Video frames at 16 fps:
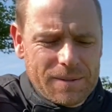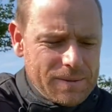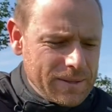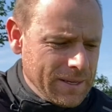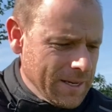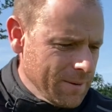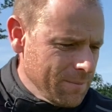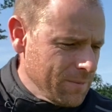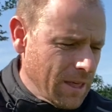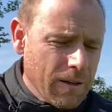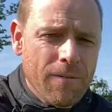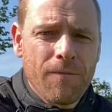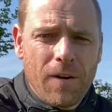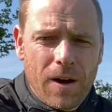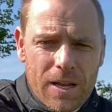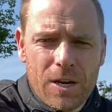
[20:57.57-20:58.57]
They'll
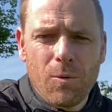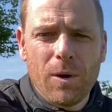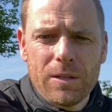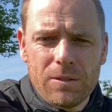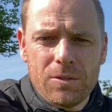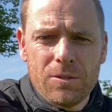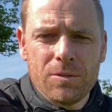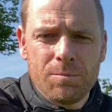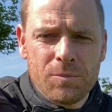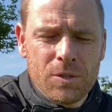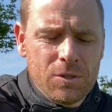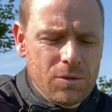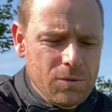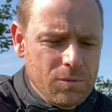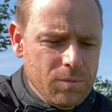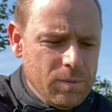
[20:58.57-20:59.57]
find a way
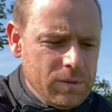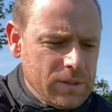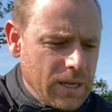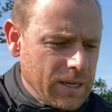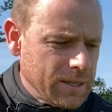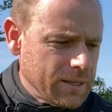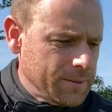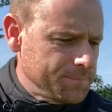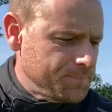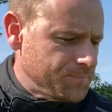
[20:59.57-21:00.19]
to take it.